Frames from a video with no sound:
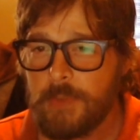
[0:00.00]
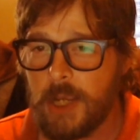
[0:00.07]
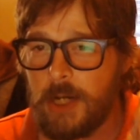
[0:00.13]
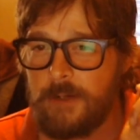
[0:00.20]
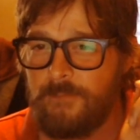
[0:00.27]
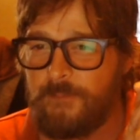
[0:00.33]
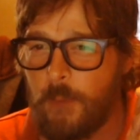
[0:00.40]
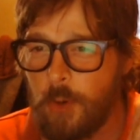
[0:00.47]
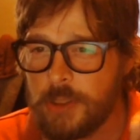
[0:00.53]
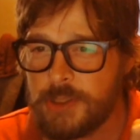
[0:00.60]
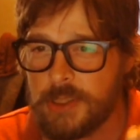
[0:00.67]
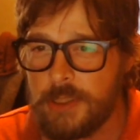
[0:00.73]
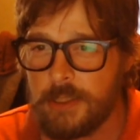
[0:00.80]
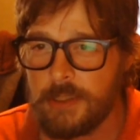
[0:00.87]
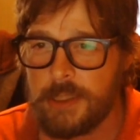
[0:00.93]

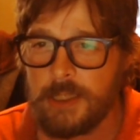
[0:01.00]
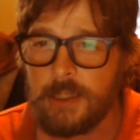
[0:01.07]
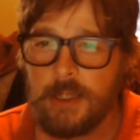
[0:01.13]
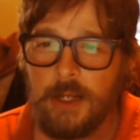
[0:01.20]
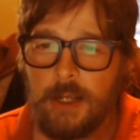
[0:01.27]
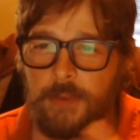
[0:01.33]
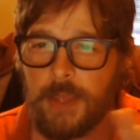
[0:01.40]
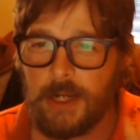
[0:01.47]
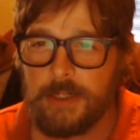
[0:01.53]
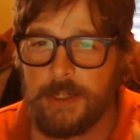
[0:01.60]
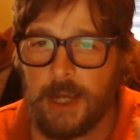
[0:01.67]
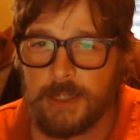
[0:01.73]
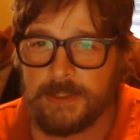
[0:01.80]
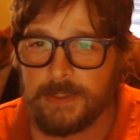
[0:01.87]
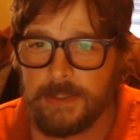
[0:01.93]
Unfortunately, that
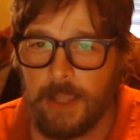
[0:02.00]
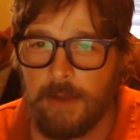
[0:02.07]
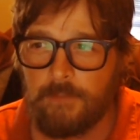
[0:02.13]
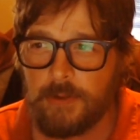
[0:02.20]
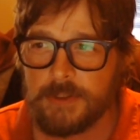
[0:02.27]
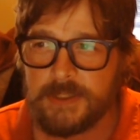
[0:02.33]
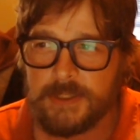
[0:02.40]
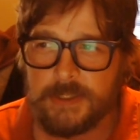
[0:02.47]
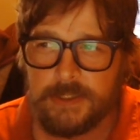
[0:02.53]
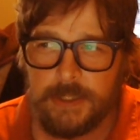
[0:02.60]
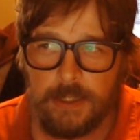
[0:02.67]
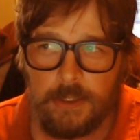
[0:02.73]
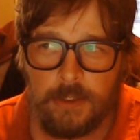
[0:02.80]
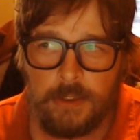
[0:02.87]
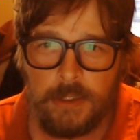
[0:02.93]
next level
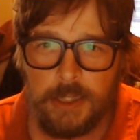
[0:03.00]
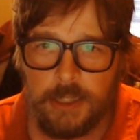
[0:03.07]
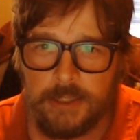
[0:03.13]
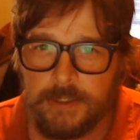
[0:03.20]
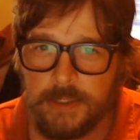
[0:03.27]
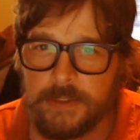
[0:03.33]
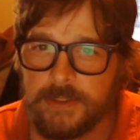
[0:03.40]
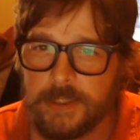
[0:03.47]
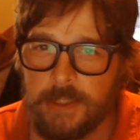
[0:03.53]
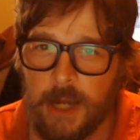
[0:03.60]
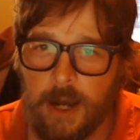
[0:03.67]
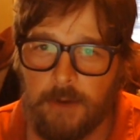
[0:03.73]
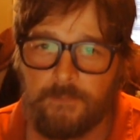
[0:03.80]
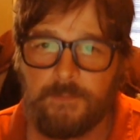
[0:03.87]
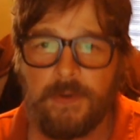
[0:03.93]
still isn't
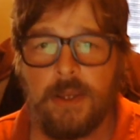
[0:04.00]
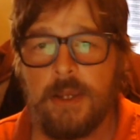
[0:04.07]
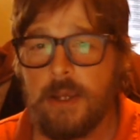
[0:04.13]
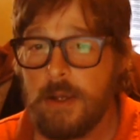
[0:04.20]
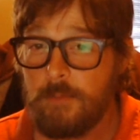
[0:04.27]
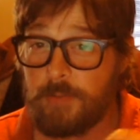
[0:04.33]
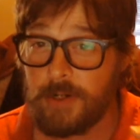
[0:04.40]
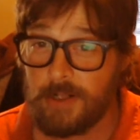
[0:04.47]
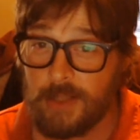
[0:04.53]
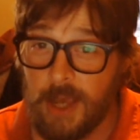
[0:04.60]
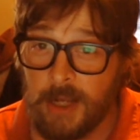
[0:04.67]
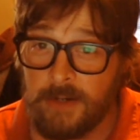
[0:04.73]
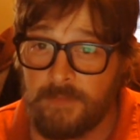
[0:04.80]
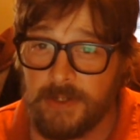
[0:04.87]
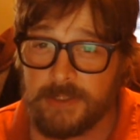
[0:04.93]
enough, but a
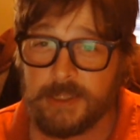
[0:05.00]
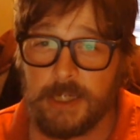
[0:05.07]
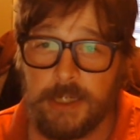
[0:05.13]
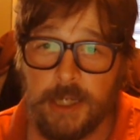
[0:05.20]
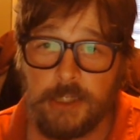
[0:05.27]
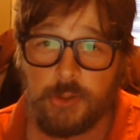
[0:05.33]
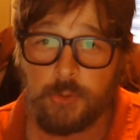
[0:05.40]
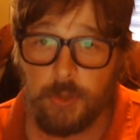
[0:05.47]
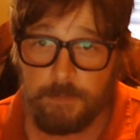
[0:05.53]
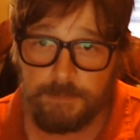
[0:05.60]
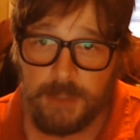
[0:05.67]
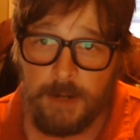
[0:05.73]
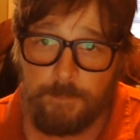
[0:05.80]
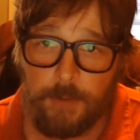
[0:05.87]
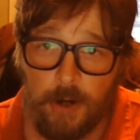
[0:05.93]
lot of us can get tripped
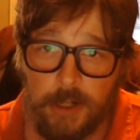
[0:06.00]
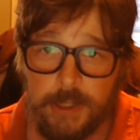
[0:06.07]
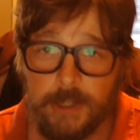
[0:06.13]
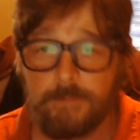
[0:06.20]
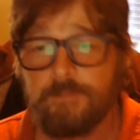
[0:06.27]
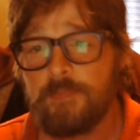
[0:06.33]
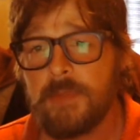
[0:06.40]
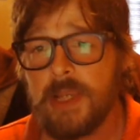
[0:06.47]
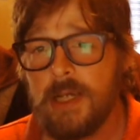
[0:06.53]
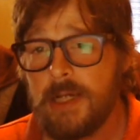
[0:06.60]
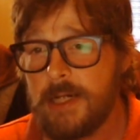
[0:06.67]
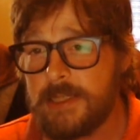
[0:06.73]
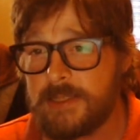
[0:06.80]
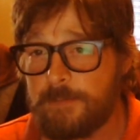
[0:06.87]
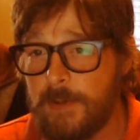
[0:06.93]
up on it,
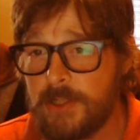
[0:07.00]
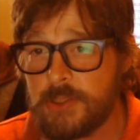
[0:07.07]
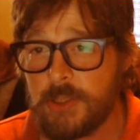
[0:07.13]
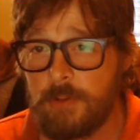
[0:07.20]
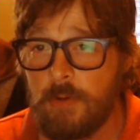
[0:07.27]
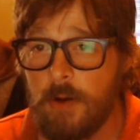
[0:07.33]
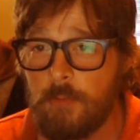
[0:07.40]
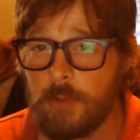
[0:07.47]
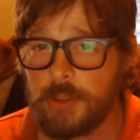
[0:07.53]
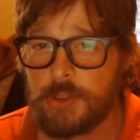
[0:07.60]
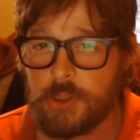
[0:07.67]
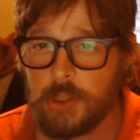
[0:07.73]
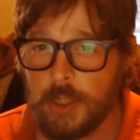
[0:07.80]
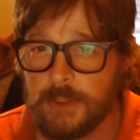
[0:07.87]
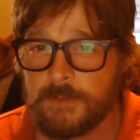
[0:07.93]
especially when we're
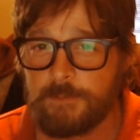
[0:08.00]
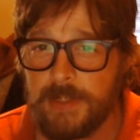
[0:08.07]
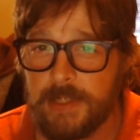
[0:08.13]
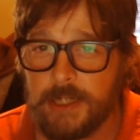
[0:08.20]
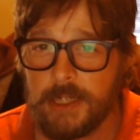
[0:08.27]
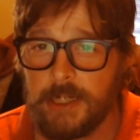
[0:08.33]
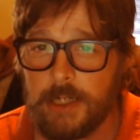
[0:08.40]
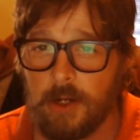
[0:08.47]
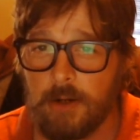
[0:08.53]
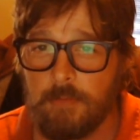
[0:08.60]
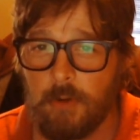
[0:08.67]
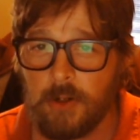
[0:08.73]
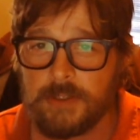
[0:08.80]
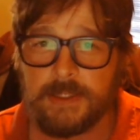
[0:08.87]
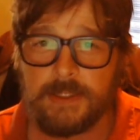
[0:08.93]
just beginning our
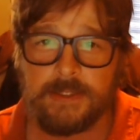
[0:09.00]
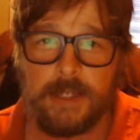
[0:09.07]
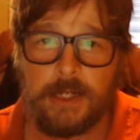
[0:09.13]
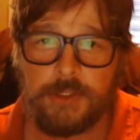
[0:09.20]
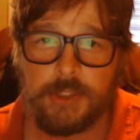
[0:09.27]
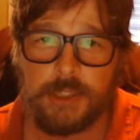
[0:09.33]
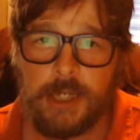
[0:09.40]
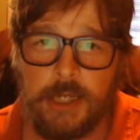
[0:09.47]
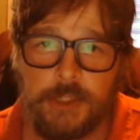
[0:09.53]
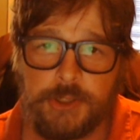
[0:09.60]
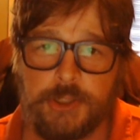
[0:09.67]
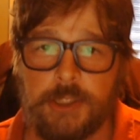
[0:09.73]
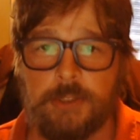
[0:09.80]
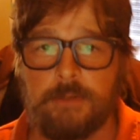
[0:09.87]
Marxist education.